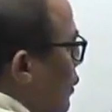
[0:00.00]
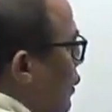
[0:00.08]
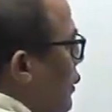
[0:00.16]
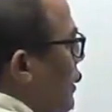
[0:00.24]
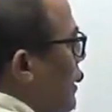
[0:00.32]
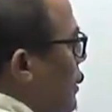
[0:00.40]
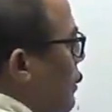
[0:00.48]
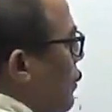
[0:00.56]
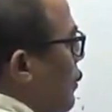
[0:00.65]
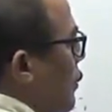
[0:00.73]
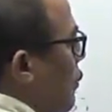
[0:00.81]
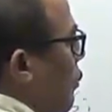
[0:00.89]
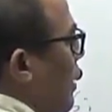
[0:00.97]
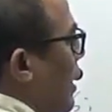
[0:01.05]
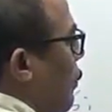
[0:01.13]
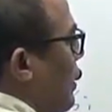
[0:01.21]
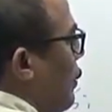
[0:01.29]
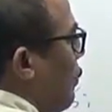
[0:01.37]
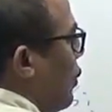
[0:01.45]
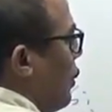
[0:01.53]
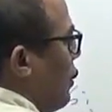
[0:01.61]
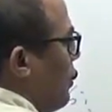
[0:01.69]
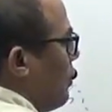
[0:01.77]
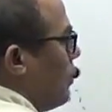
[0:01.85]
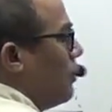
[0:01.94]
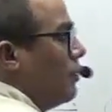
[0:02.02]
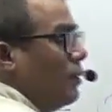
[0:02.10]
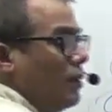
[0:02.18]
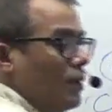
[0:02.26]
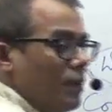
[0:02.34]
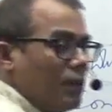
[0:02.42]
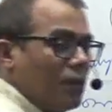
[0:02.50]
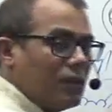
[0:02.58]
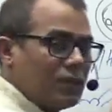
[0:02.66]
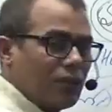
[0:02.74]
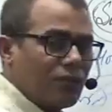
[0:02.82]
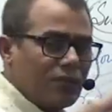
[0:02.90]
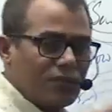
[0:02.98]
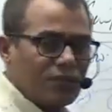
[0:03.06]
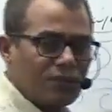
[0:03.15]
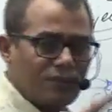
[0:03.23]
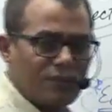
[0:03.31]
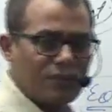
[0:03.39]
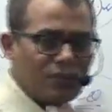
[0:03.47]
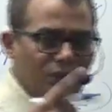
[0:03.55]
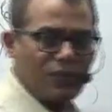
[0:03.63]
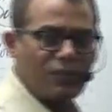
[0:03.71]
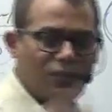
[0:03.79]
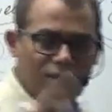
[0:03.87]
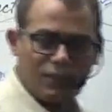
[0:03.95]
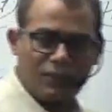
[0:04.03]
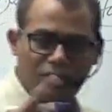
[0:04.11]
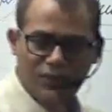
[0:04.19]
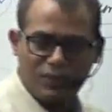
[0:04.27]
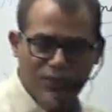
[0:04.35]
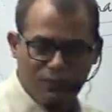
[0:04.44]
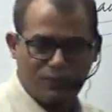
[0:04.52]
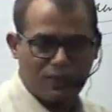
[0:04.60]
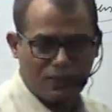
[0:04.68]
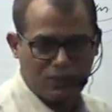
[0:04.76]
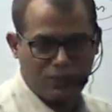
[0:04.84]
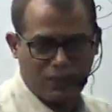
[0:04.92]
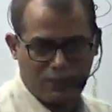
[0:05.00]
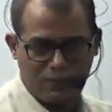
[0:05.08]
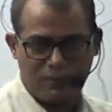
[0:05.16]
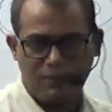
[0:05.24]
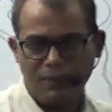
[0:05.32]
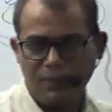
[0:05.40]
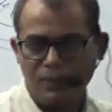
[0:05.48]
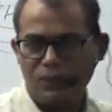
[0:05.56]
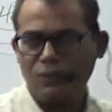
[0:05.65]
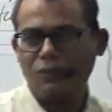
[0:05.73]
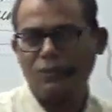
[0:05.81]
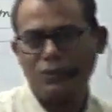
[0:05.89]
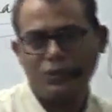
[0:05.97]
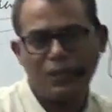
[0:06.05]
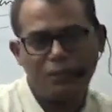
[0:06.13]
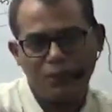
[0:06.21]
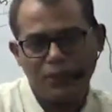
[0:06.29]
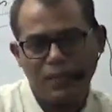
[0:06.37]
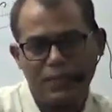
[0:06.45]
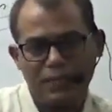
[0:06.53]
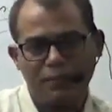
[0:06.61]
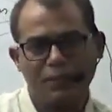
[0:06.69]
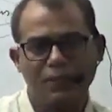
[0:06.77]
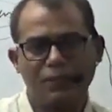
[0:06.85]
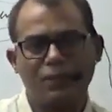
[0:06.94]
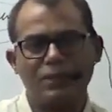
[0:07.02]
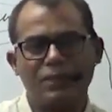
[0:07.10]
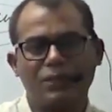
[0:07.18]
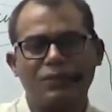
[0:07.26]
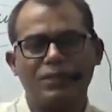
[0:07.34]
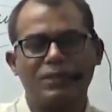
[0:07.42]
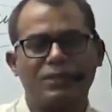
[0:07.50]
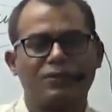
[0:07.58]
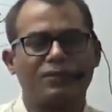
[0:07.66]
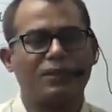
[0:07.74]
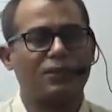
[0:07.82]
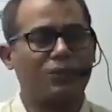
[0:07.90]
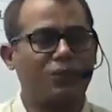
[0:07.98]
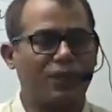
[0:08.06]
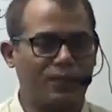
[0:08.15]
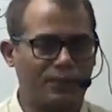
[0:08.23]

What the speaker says: Just play with the word. Consequences of earthquake, consequences of earthquake. So you keep on writing about the consequences of earthquake.